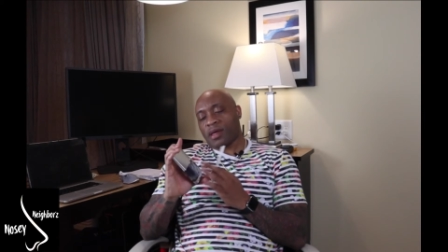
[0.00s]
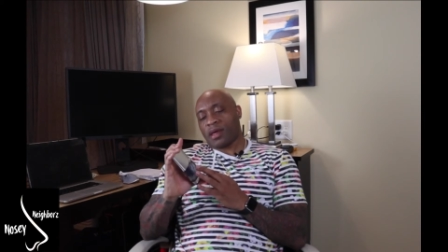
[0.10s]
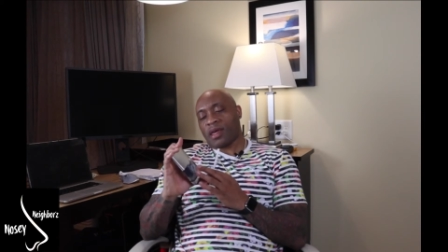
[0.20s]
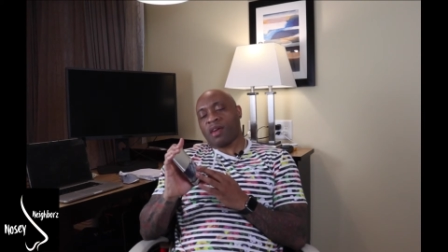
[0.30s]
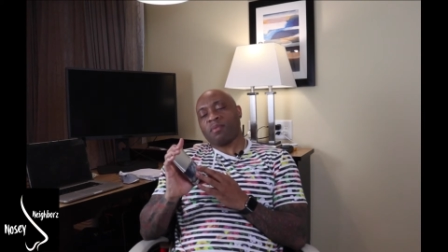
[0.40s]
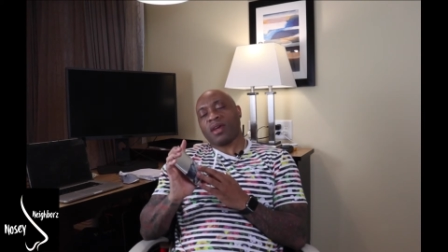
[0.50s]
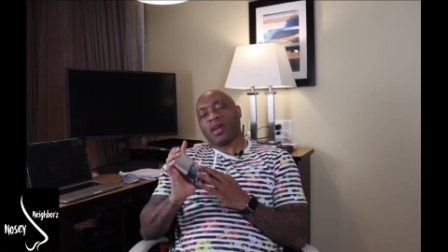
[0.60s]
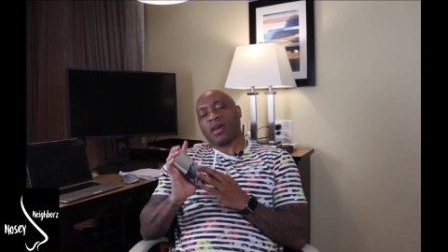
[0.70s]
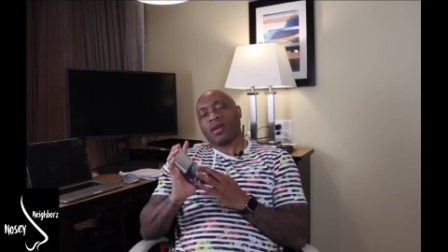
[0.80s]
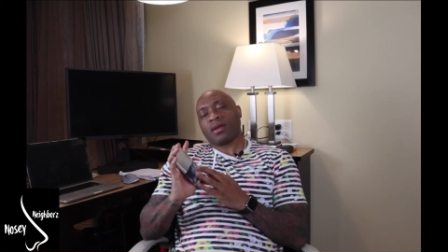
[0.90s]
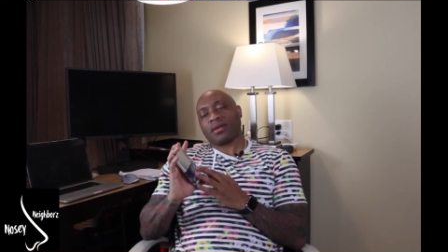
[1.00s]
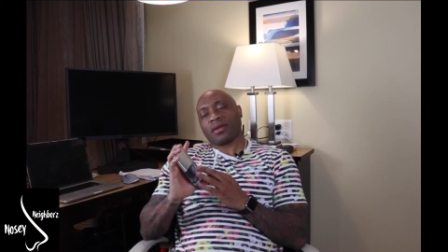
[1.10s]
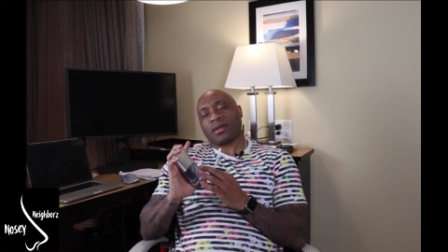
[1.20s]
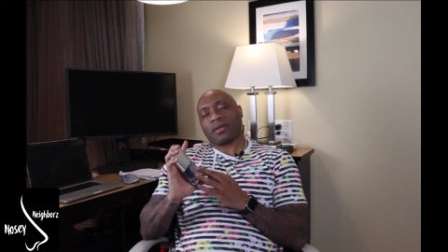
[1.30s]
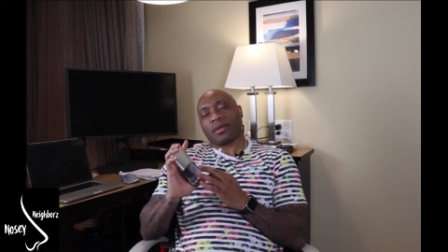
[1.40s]
it gave me a headache
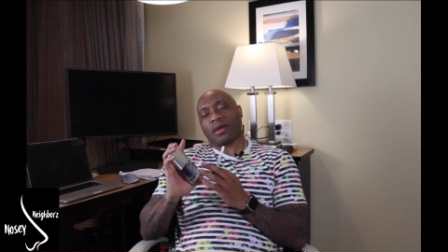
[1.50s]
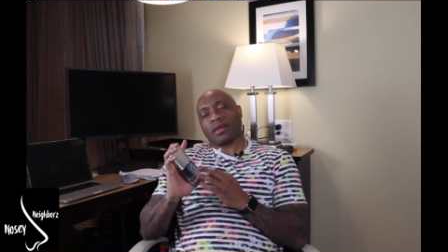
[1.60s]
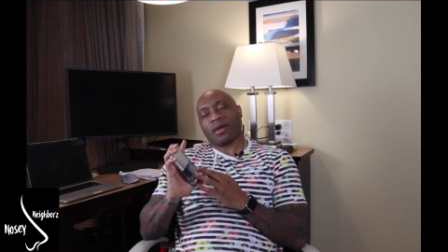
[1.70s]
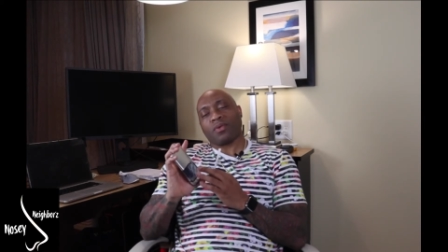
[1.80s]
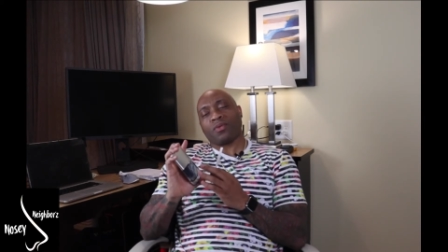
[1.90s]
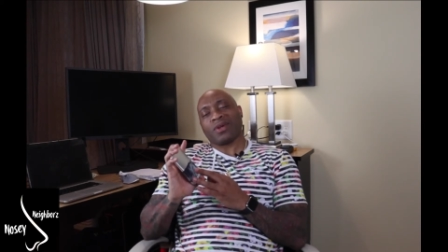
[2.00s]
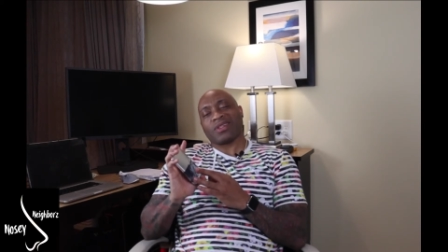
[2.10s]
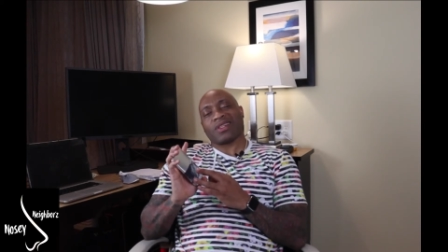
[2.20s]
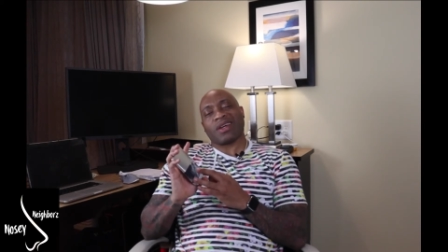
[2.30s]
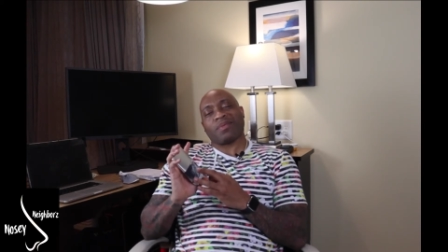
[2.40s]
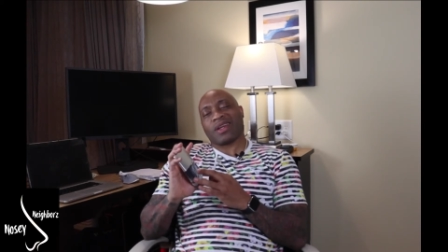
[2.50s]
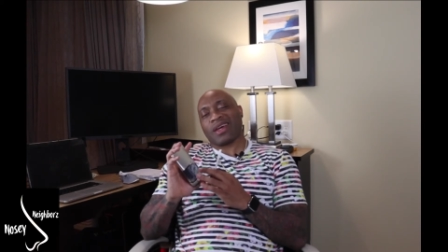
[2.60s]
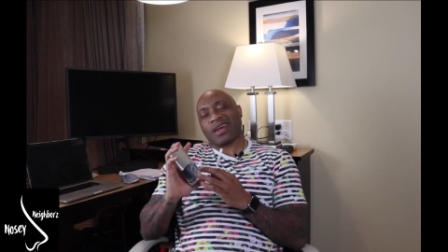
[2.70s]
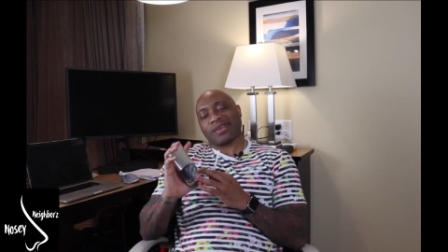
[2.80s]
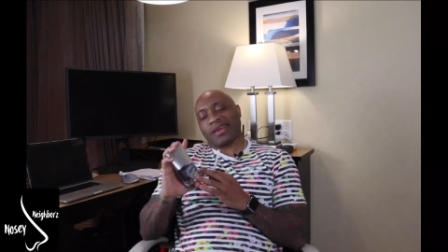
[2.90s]
that one time, and
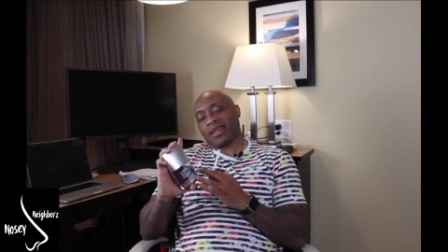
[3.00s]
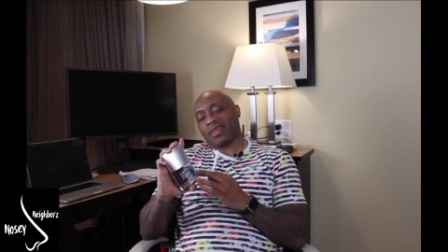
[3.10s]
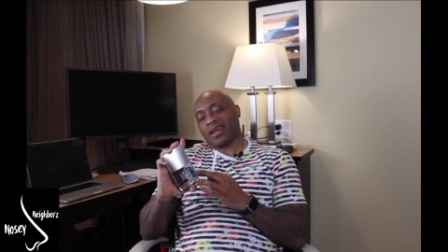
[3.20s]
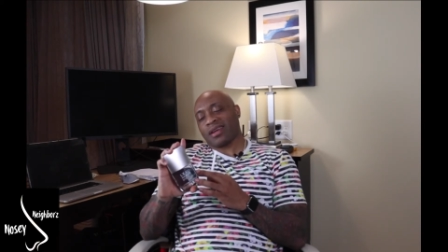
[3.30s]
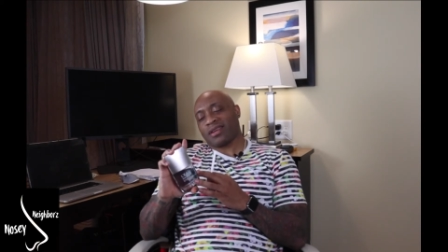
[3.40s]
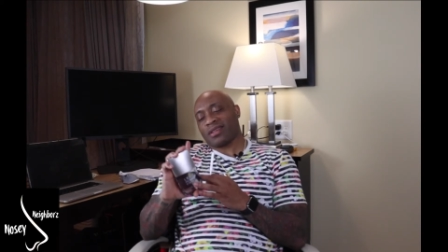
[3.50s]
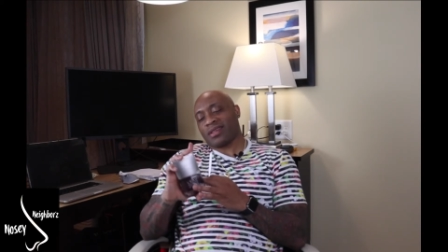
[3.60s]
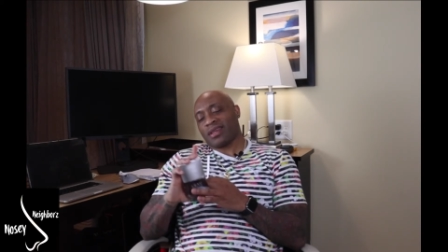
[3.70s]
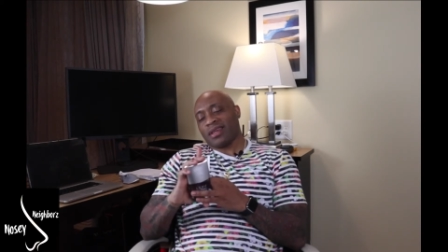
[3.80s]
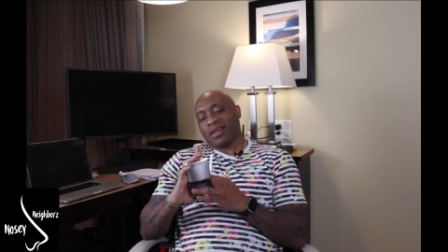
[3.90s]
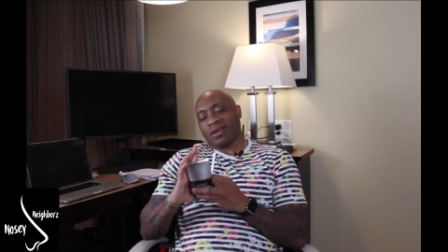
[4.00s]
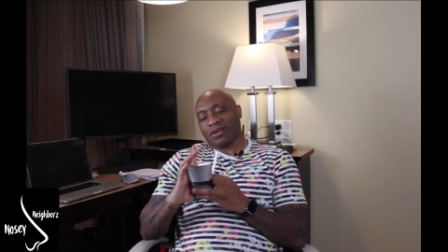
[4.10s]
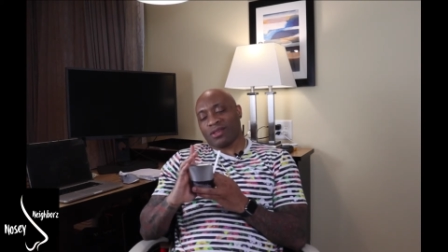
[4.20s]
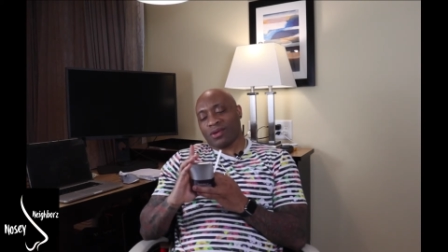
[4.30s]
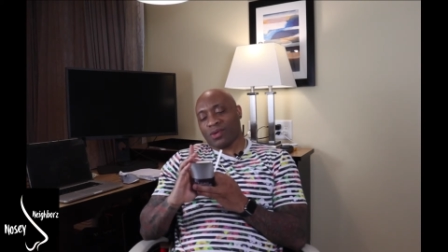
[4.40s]
I think I just
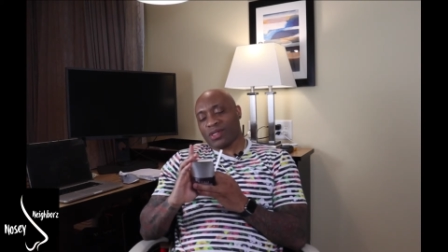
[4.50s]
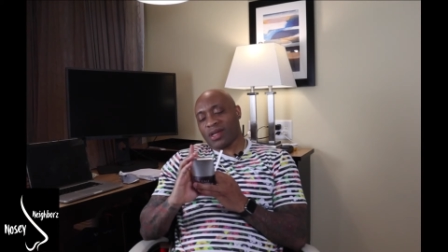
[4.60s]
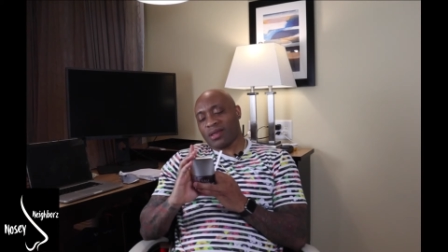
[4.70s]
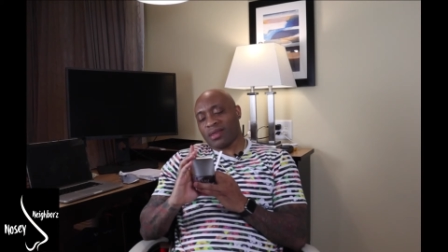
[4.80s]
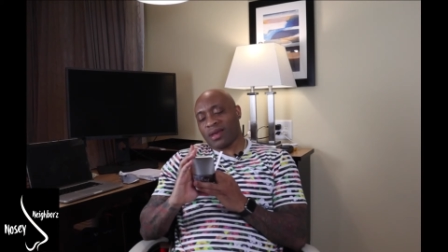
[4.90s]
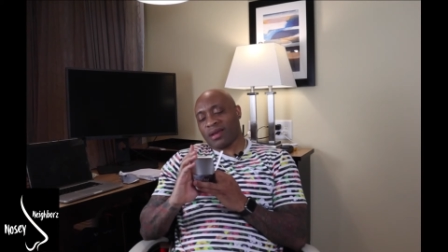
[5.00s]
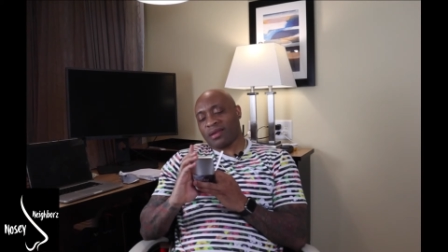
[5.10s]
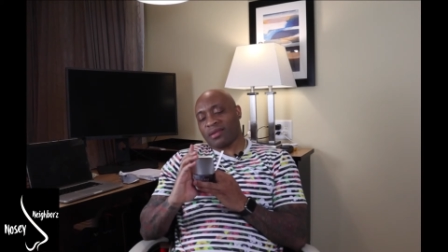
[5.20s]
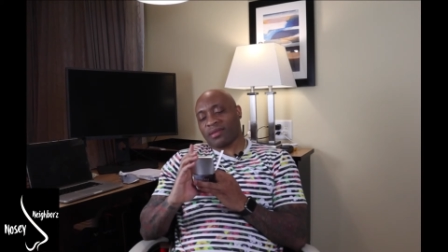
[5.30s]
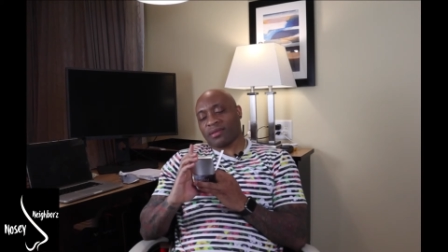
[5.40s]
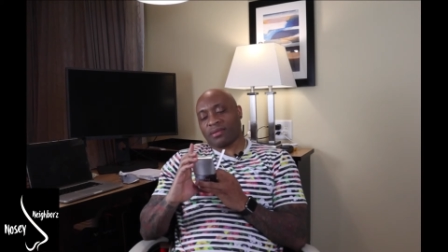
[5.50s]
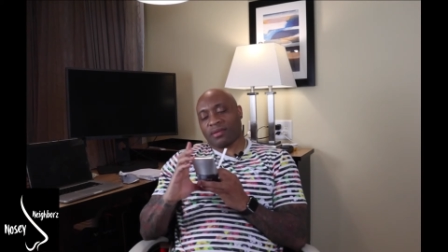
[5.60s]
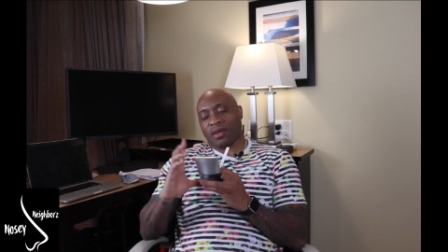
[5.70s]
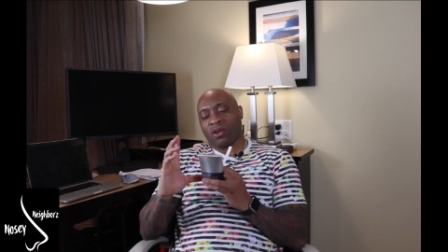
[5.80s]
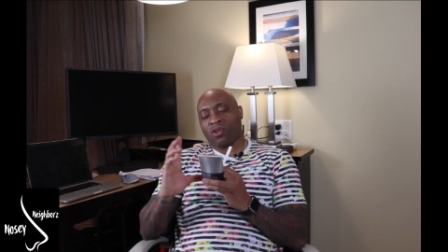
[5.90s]
associate that
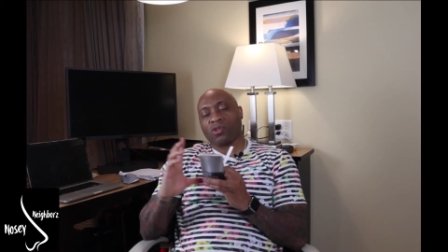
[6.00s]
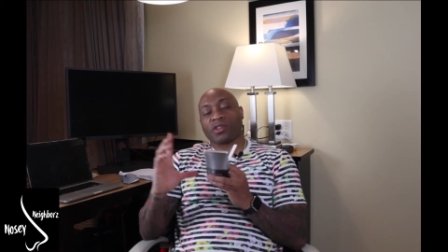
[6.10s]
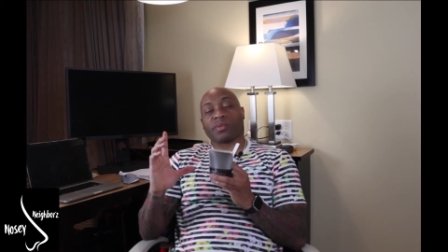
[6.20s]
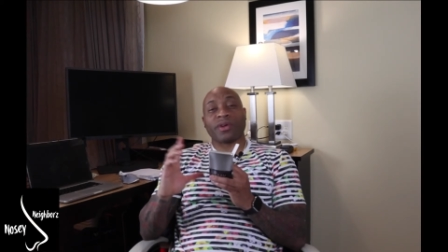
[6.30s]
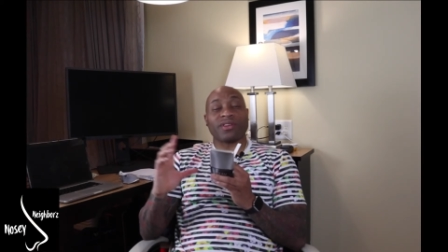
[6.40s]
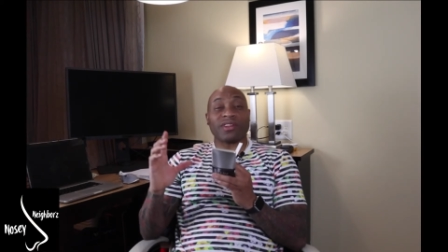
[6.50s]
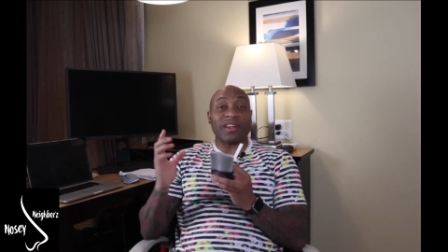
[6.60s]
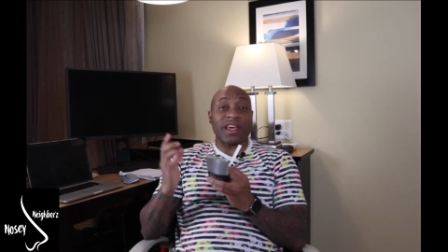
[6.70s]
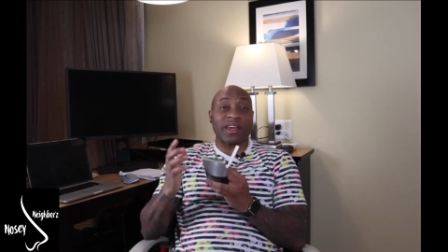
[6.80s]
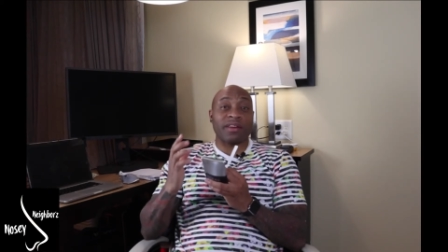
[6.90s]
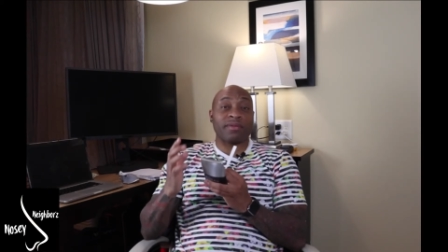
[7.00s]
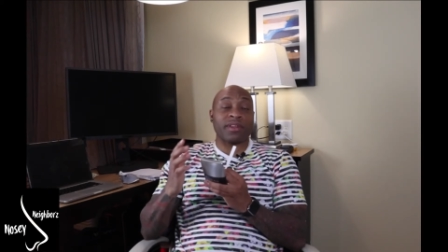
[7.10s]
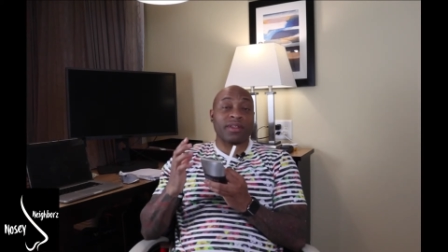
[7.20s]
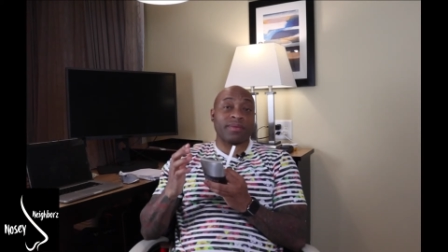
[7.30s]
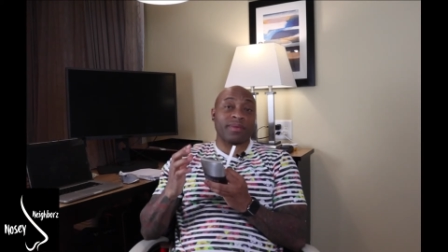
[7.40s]
whole experience
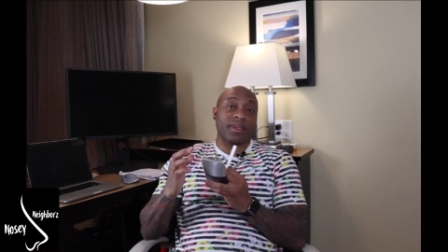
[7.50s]
negatively,